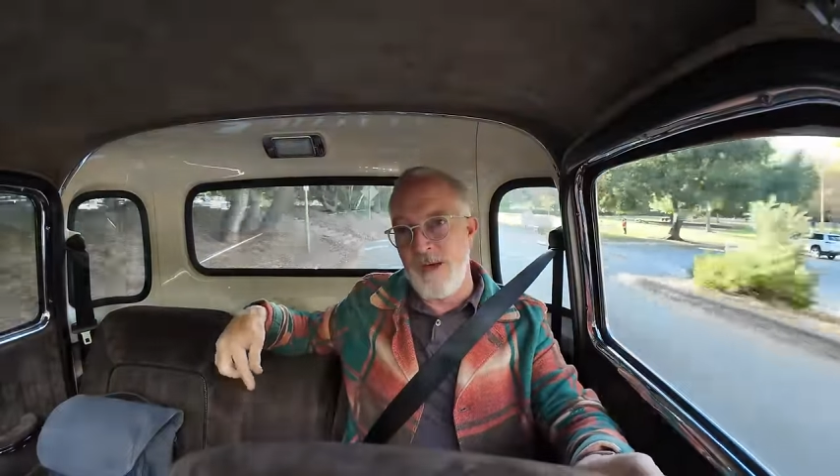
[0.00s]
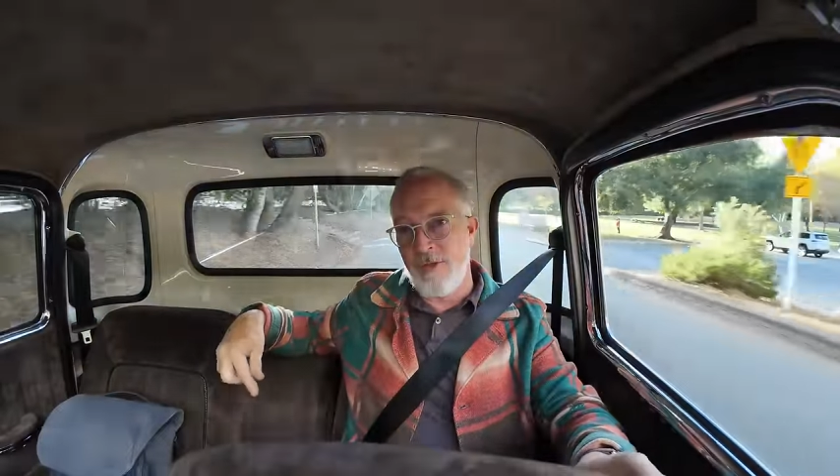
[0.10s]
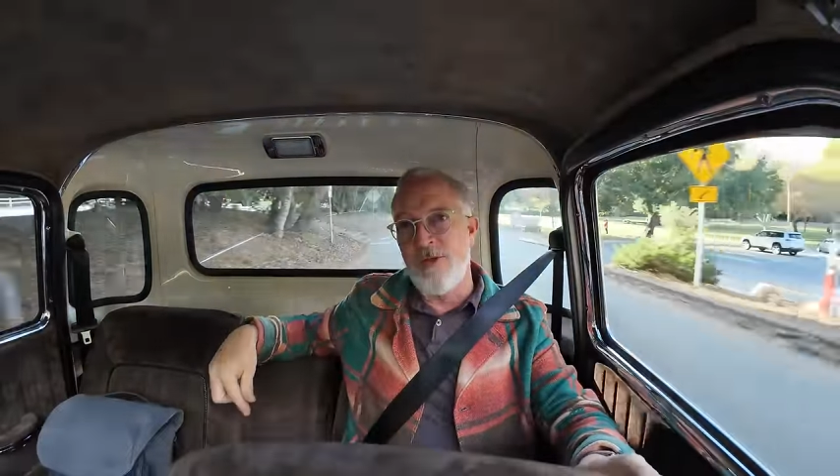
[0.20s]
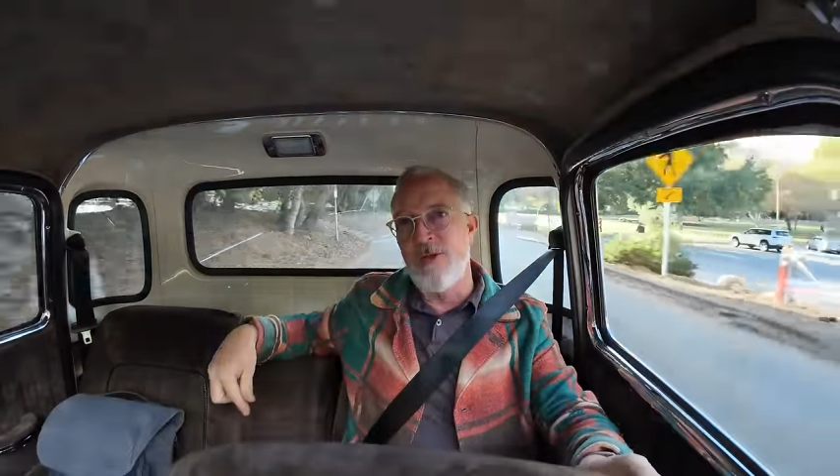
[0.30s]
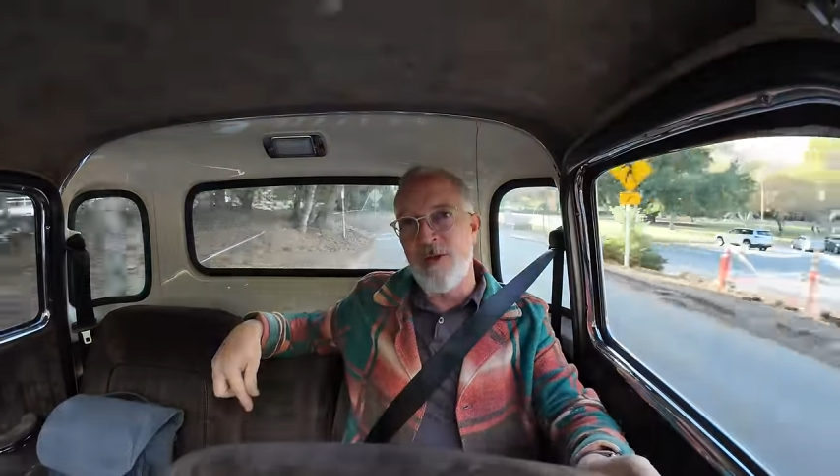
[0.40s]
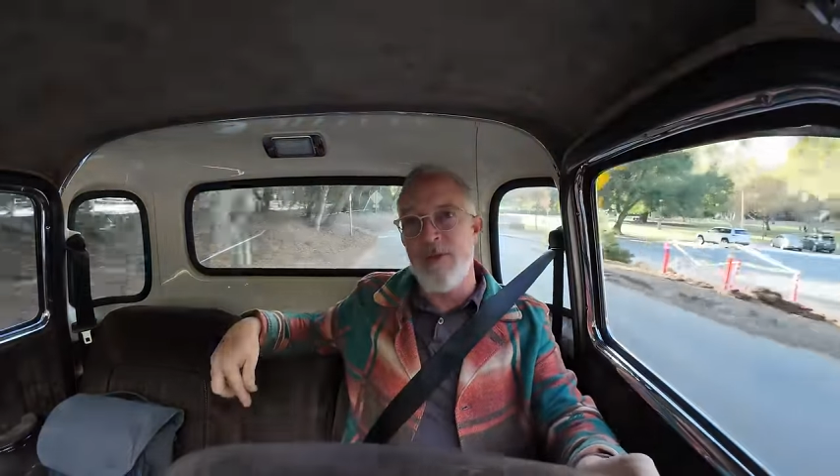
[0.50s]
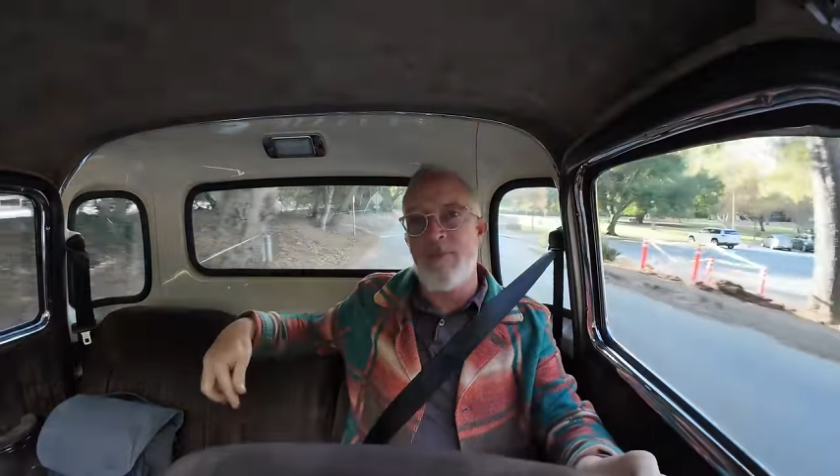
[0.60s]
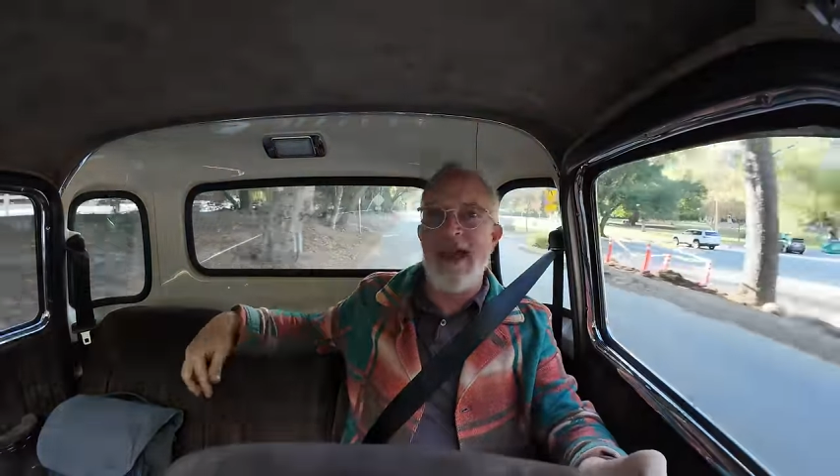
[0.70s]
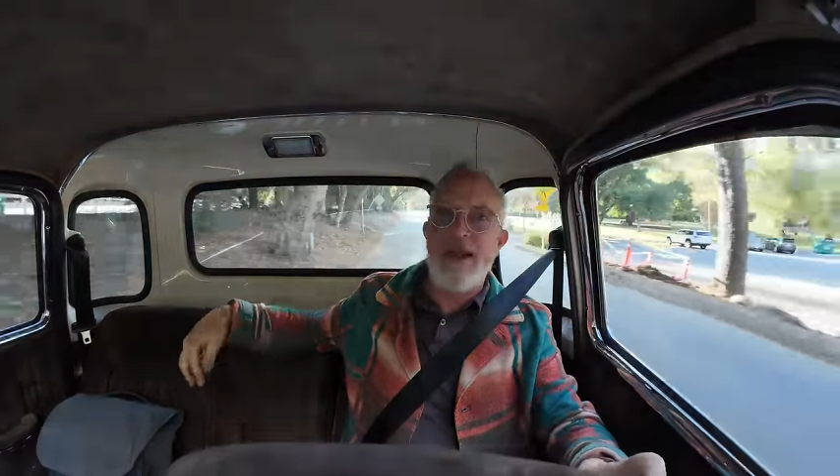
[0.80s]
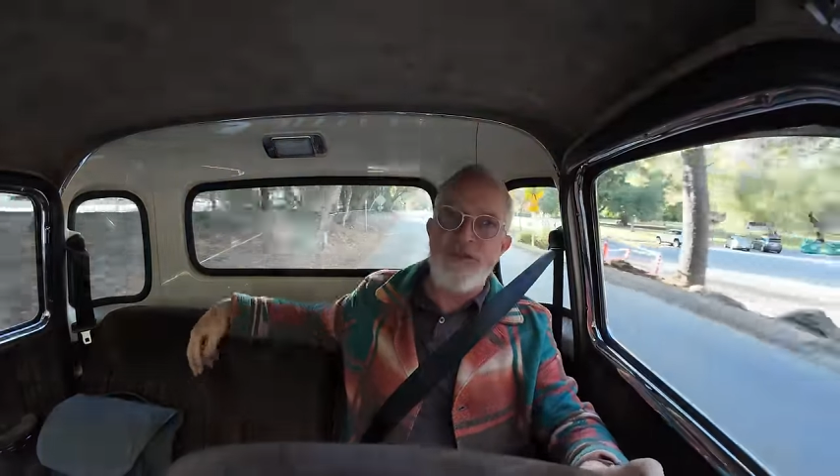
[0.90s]
third
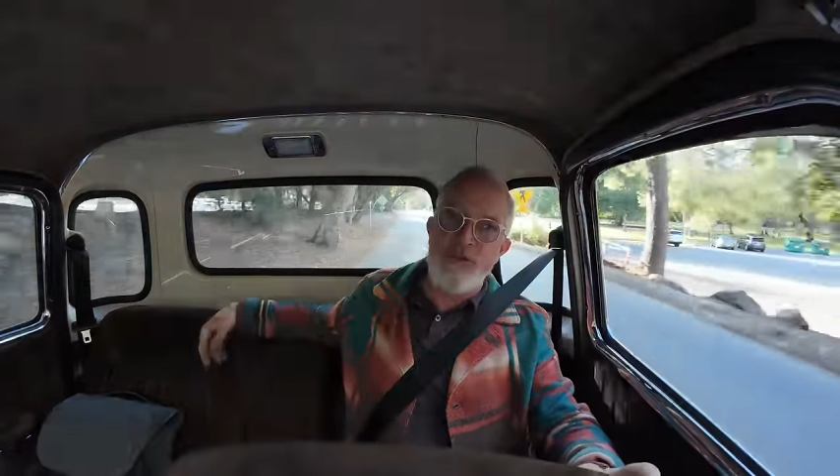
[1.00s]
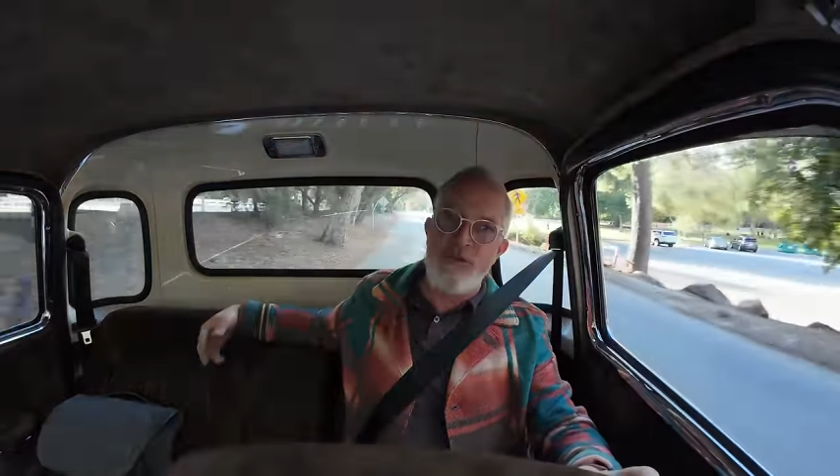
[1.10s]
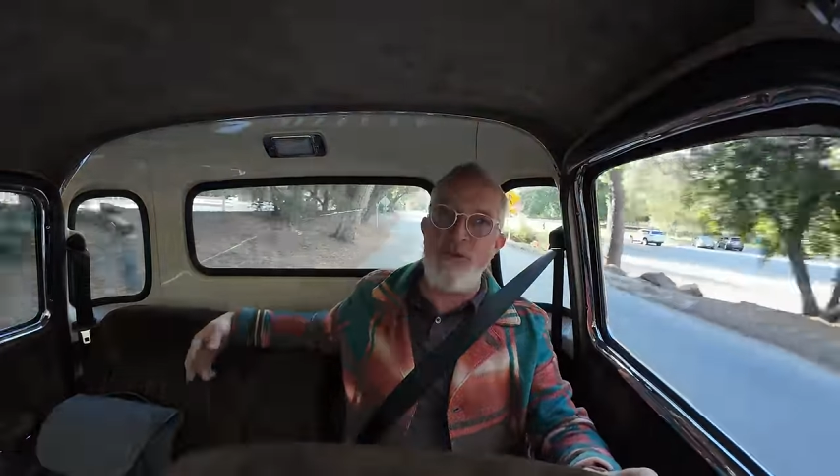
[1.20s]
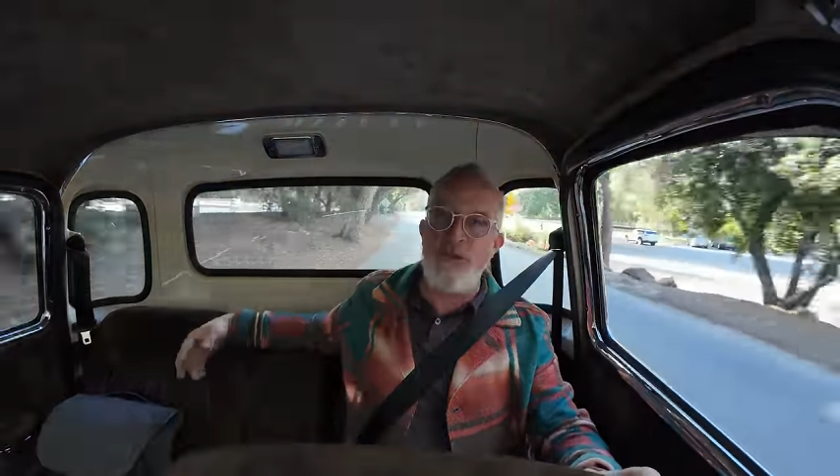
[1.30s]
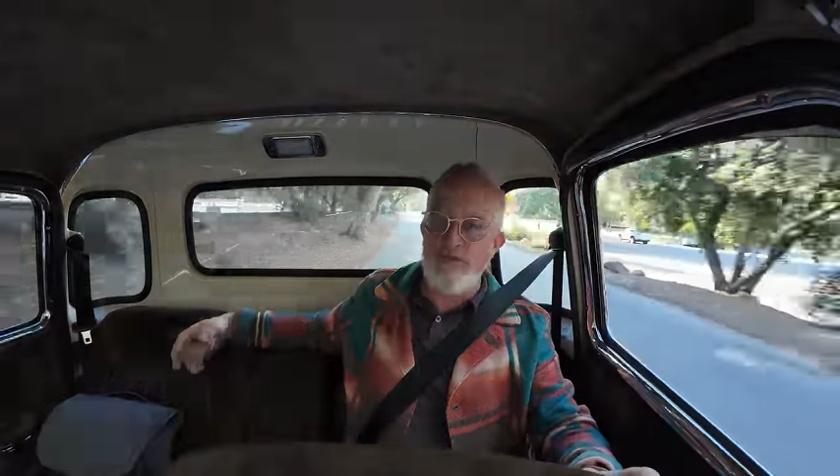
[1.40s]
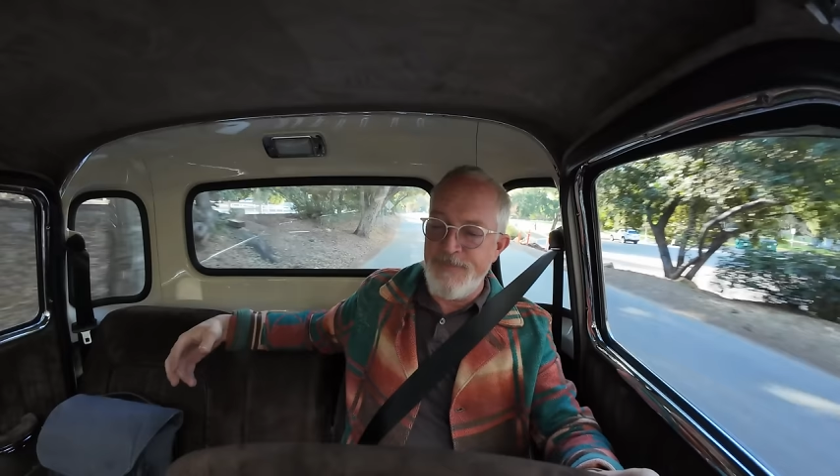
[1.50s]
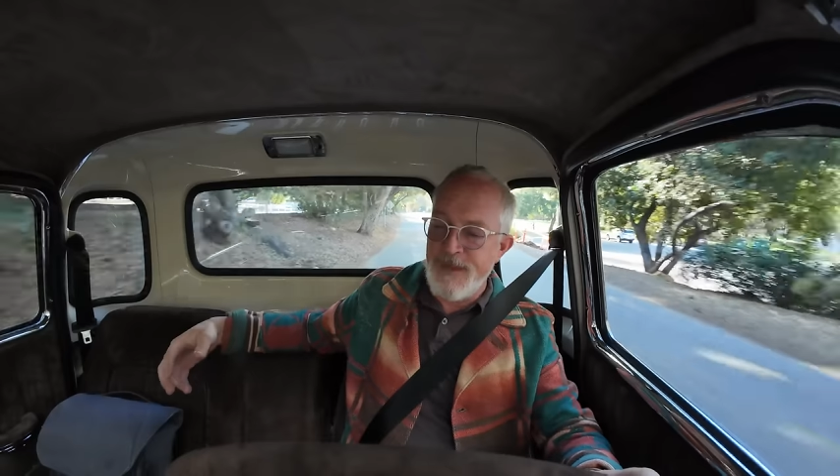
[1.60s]
passenger,